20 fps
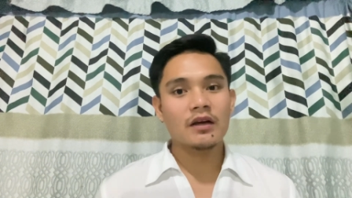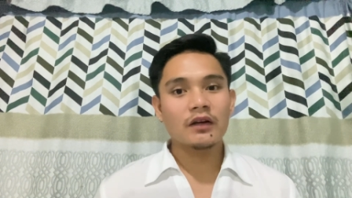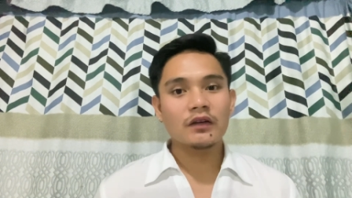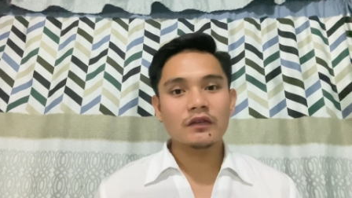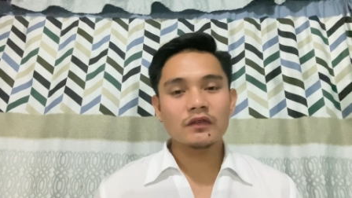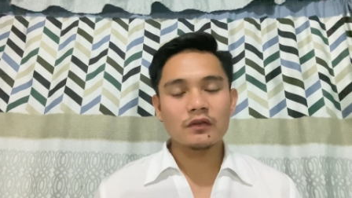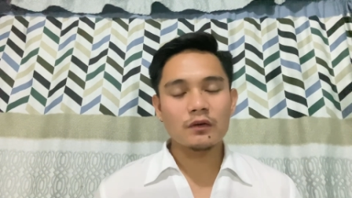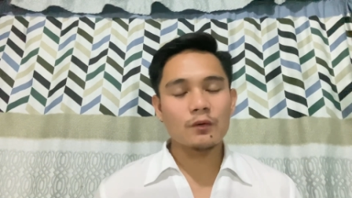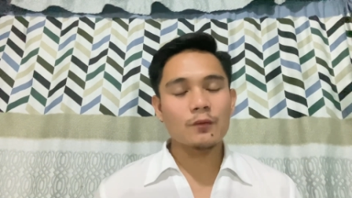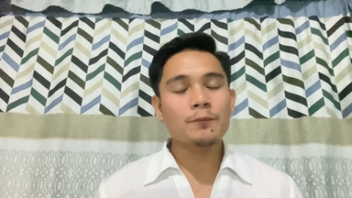
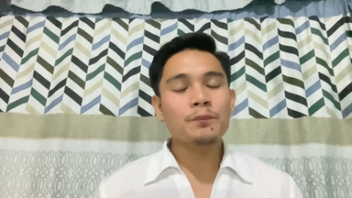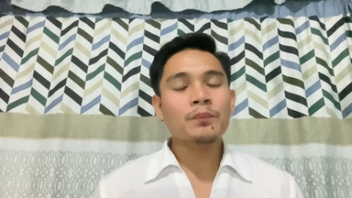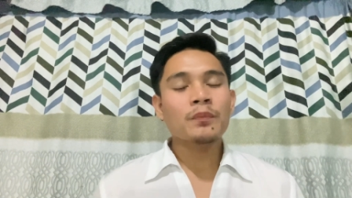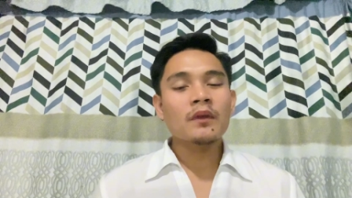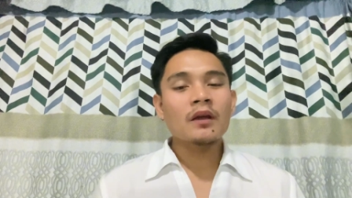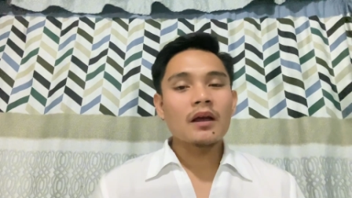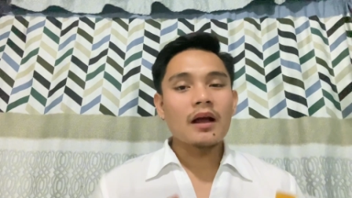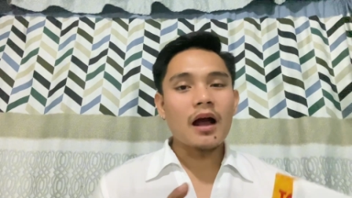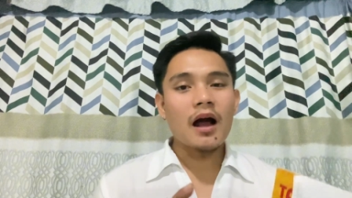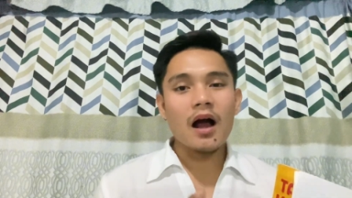So
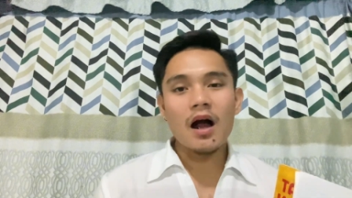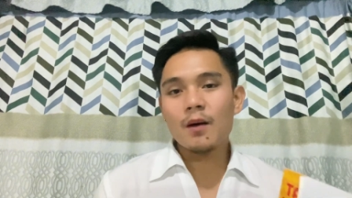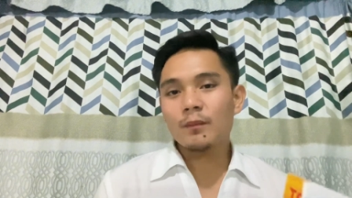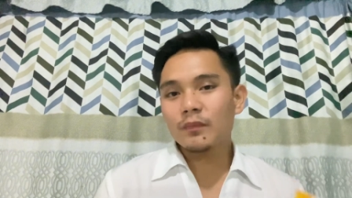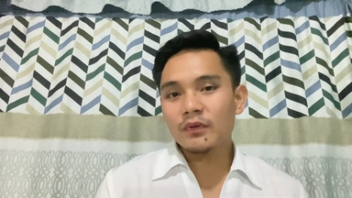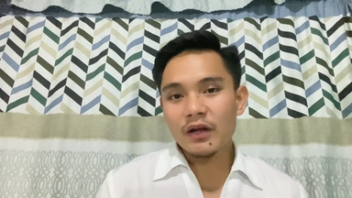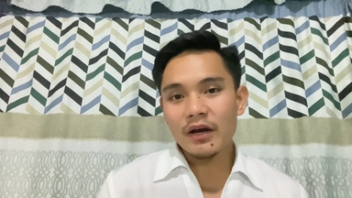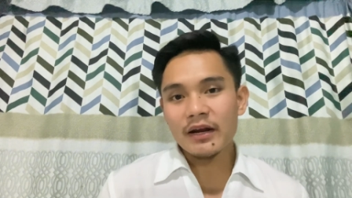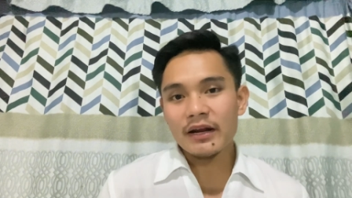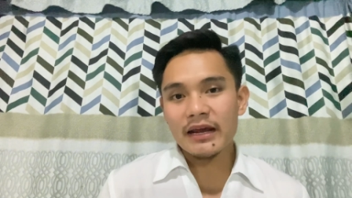
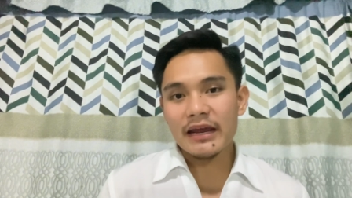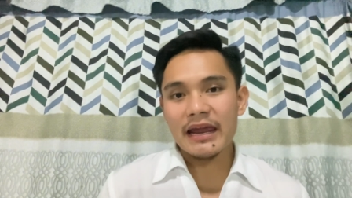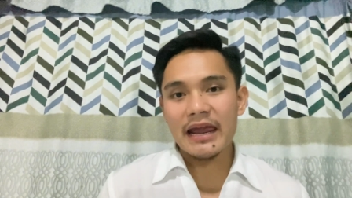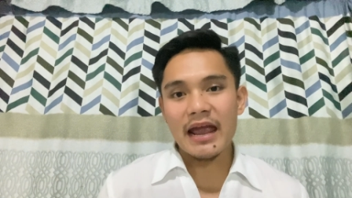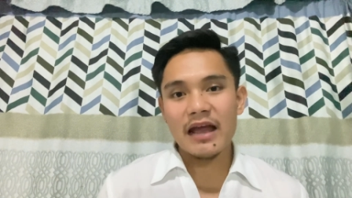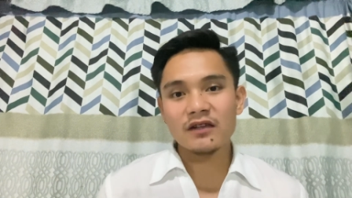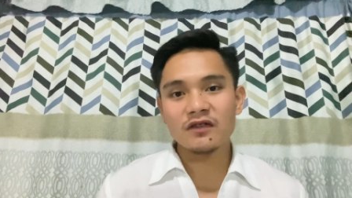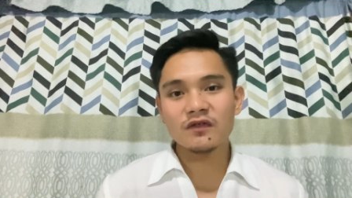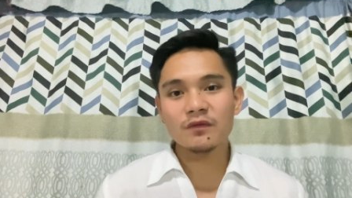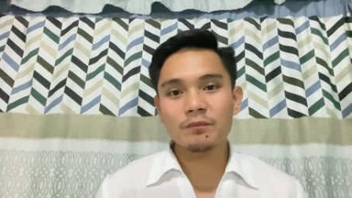learning
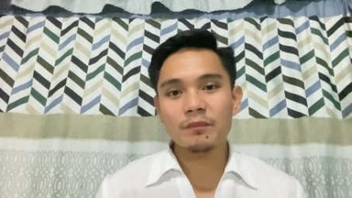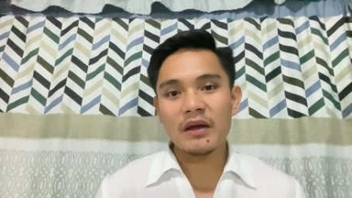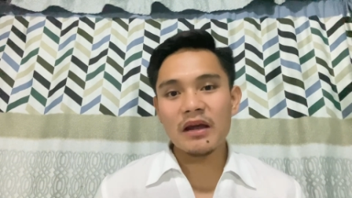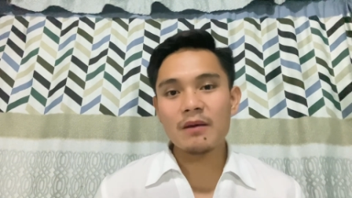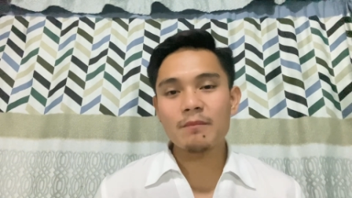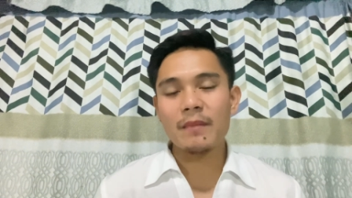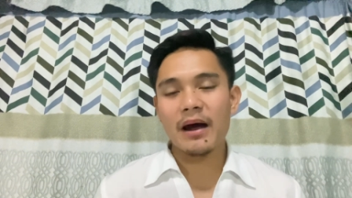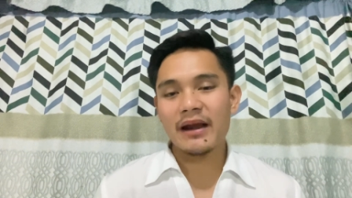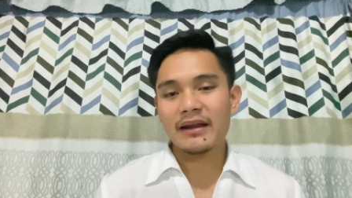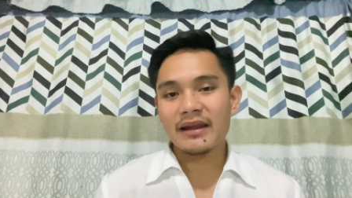ESP
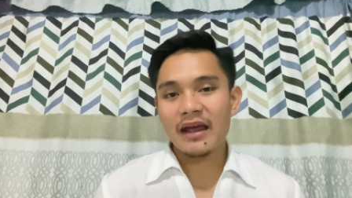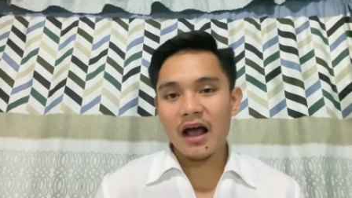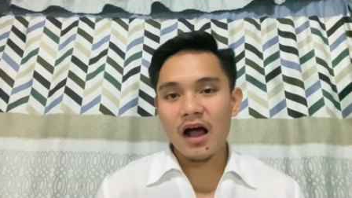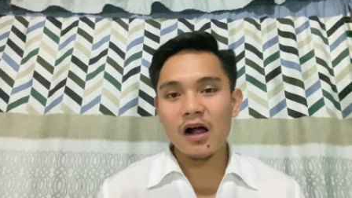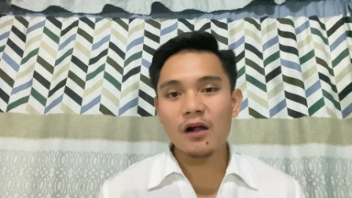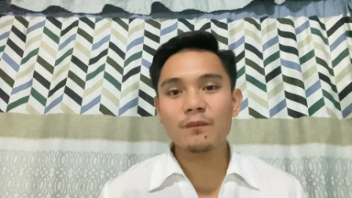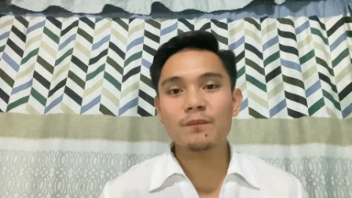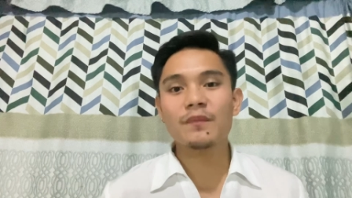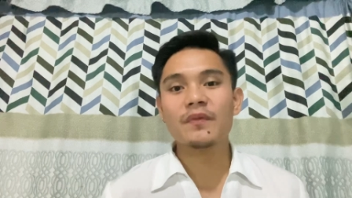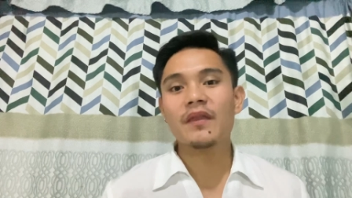might
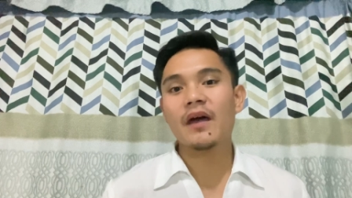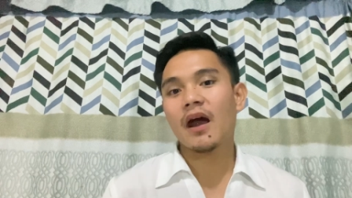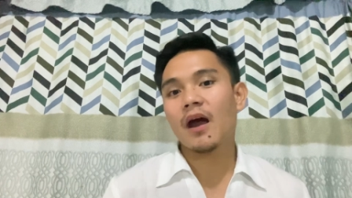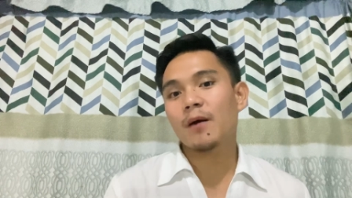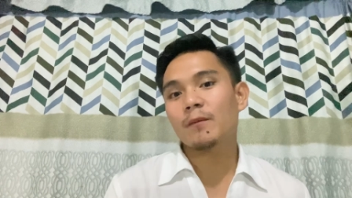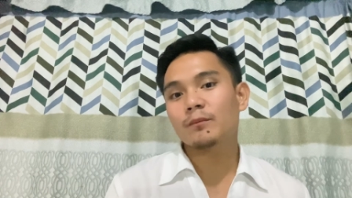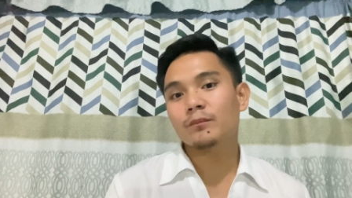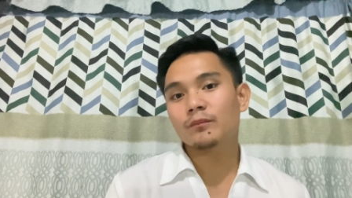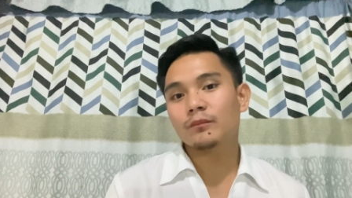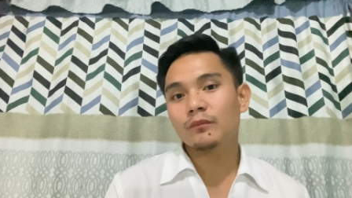help
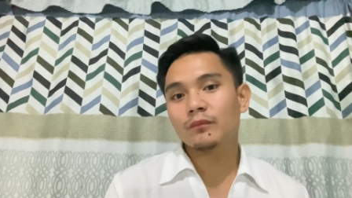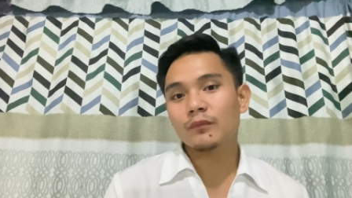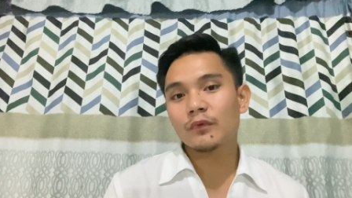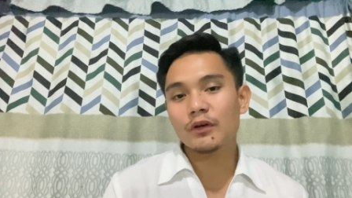them,